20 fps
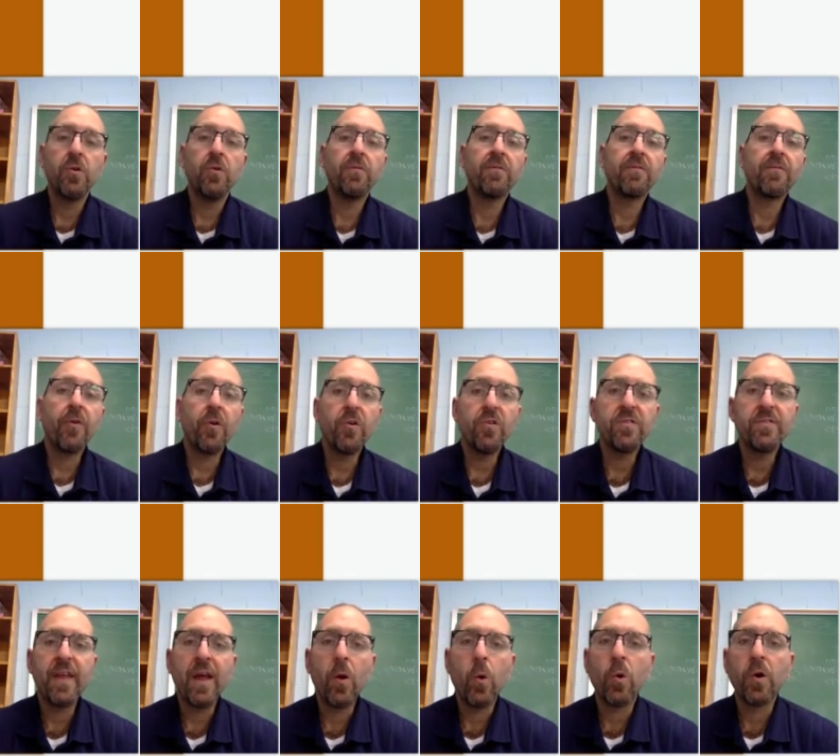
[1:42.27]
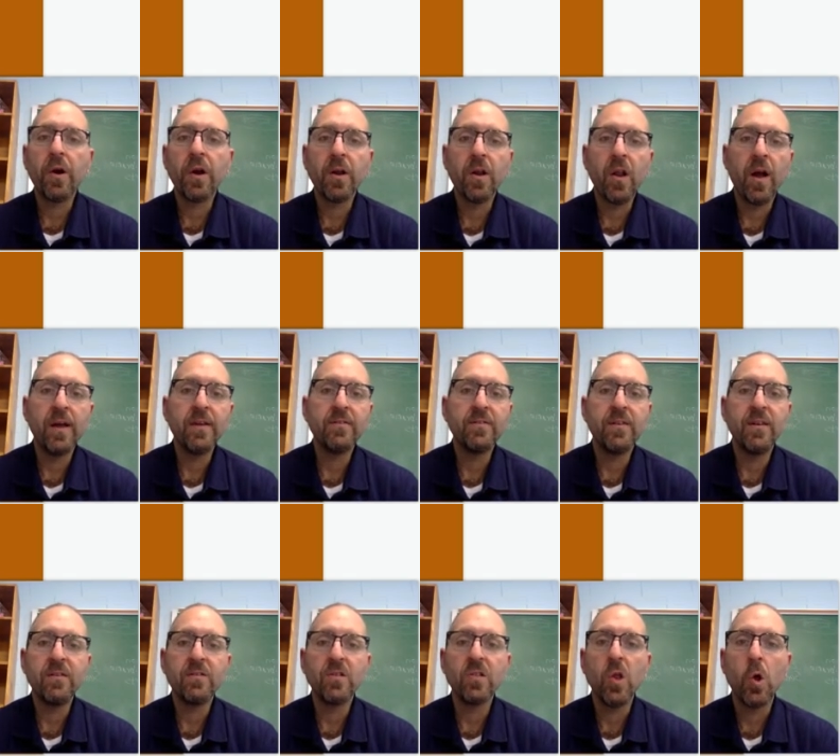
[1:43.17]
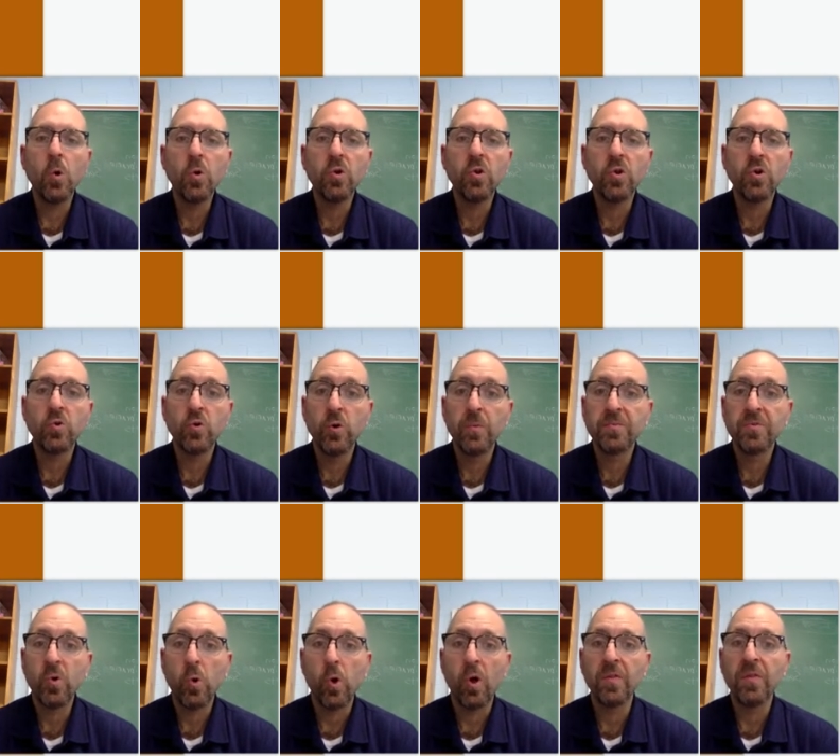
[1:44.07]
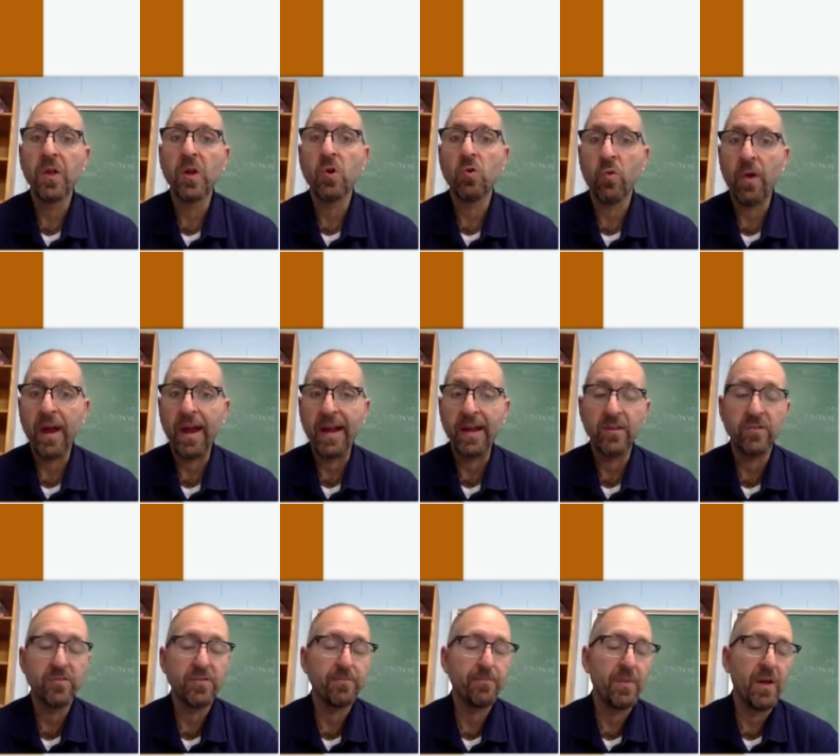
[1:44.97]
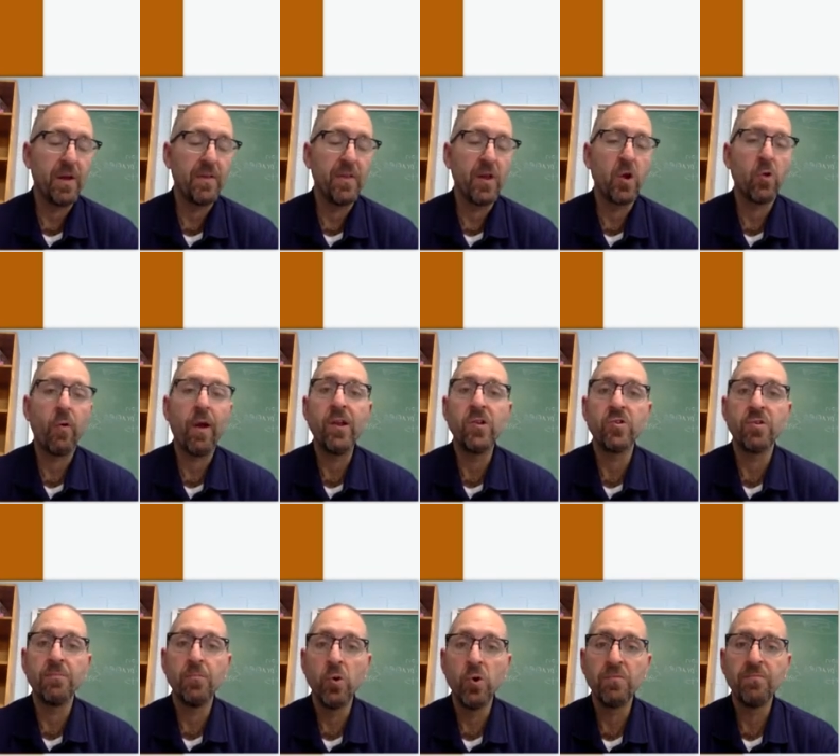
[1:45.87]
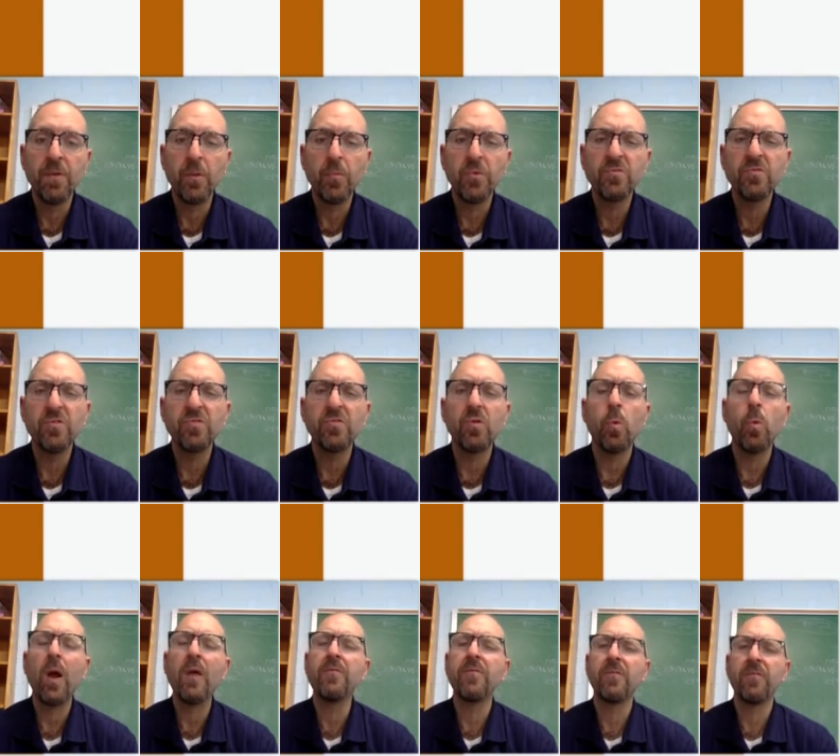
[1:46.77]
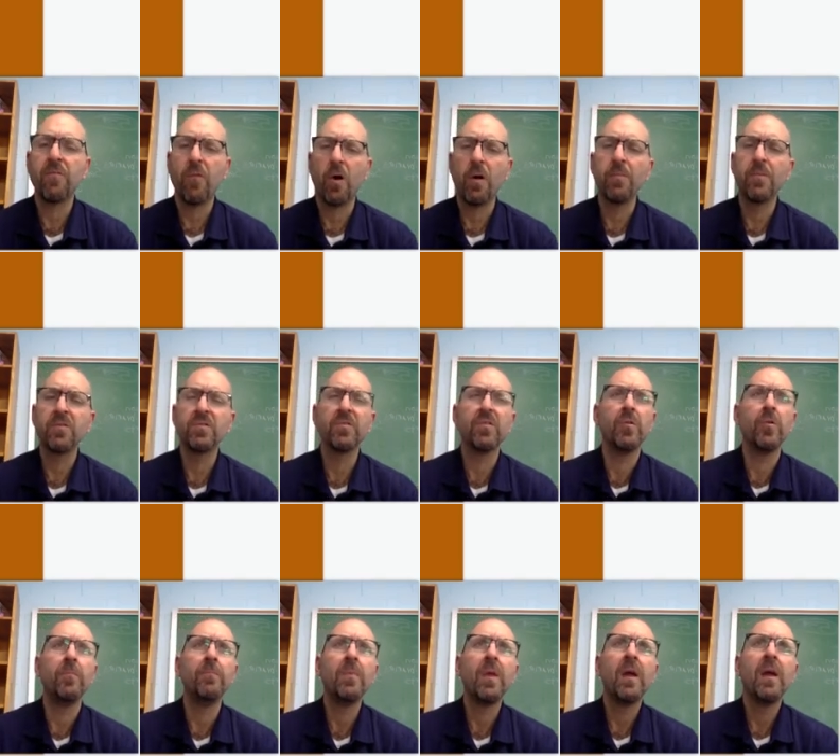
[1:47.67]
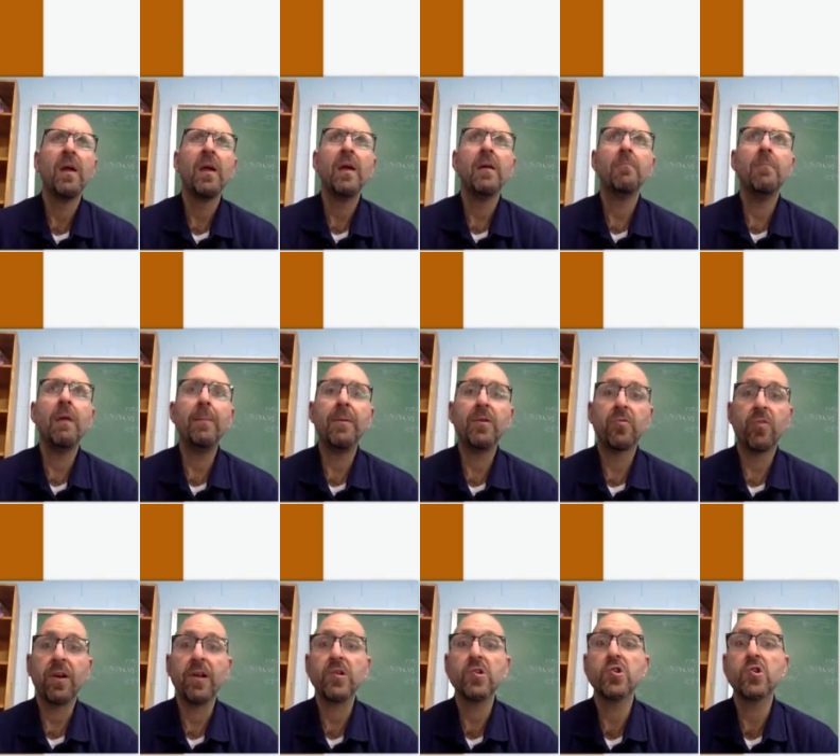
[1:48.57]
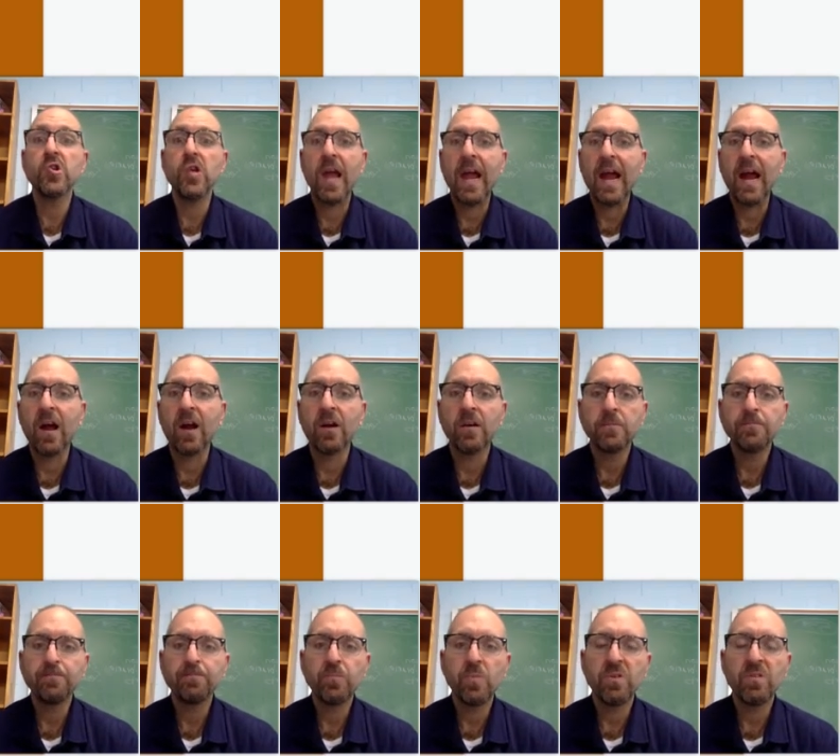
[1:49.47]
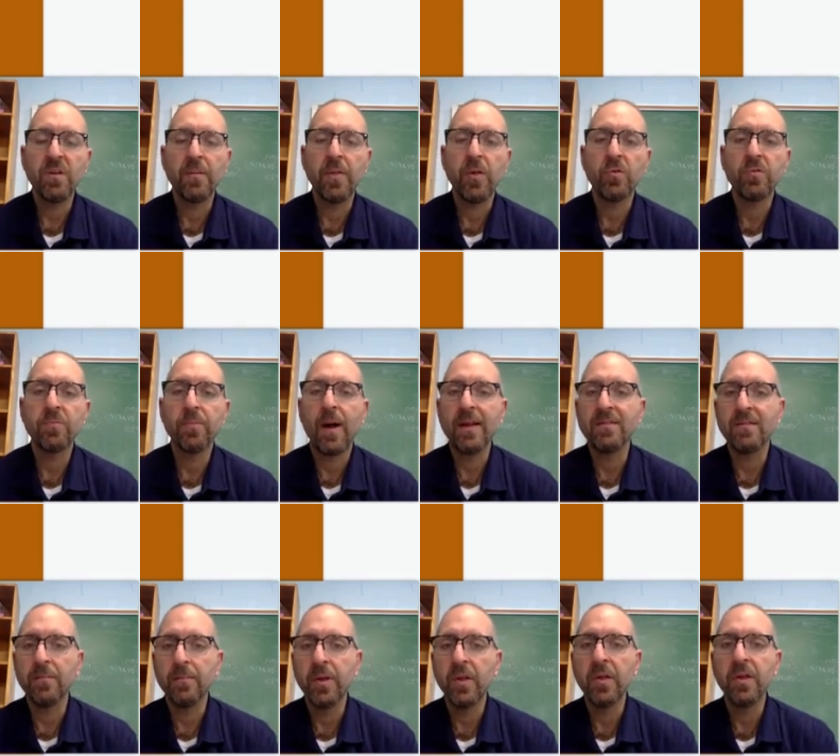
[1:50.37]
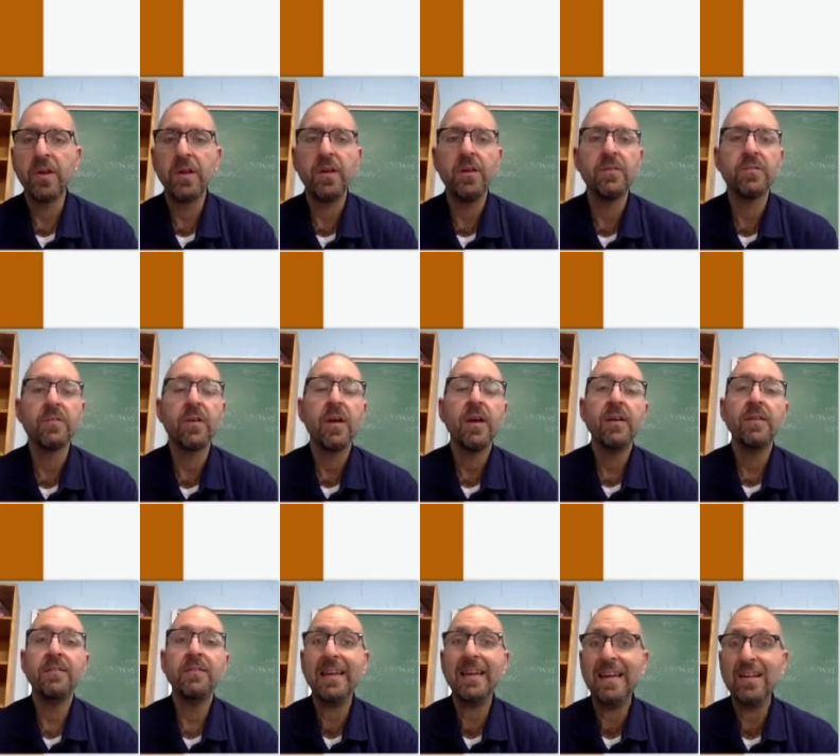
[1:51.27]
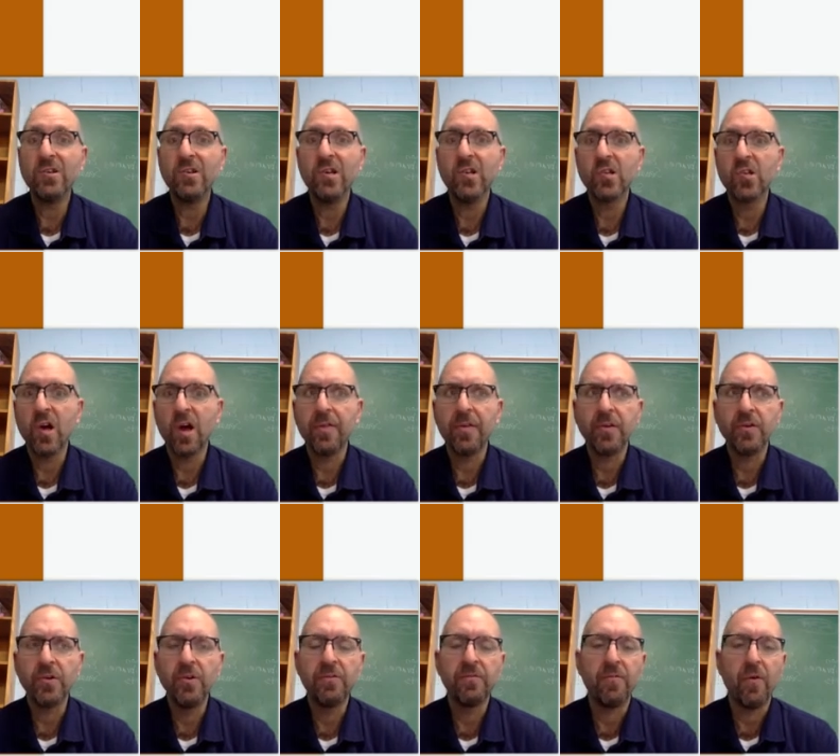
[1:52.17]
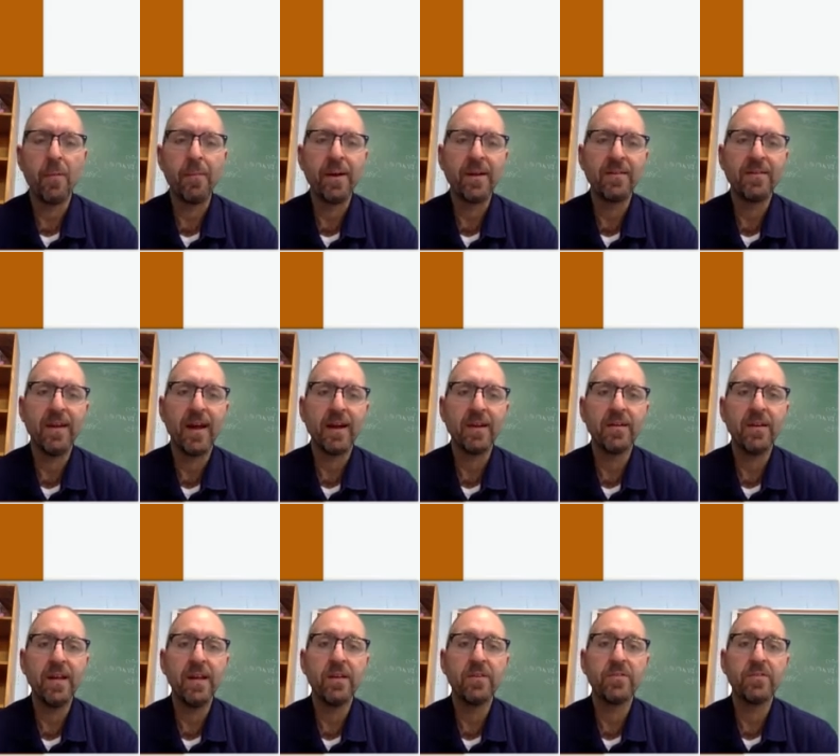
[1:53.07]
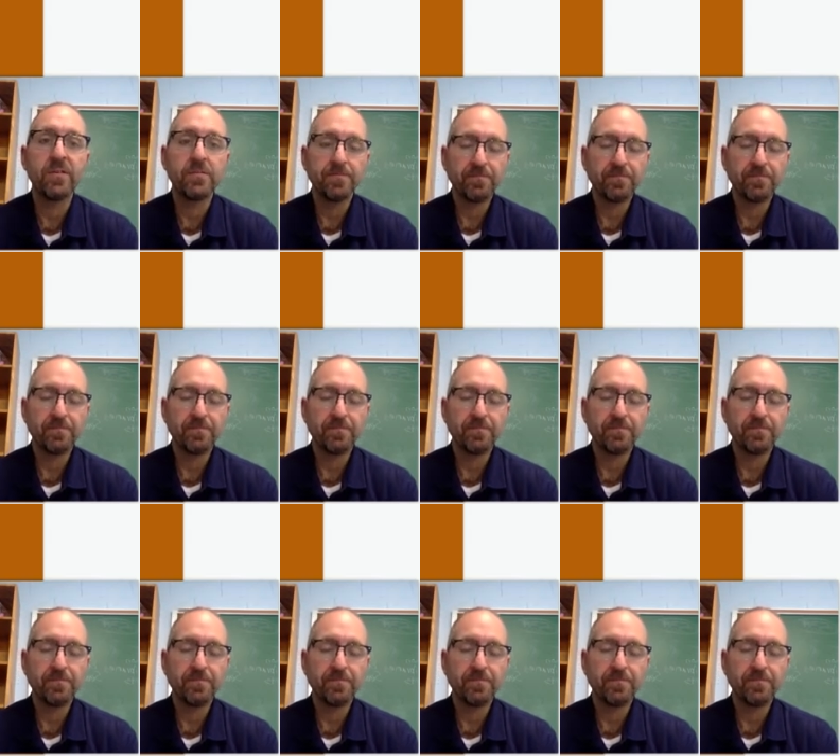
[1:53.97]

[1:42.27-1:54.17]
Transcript: First, they organized these local groups called the Grange. And the Granger movement was just a way for farmers to maybe try to share some of the responsibilities, teach each other new farming techniques.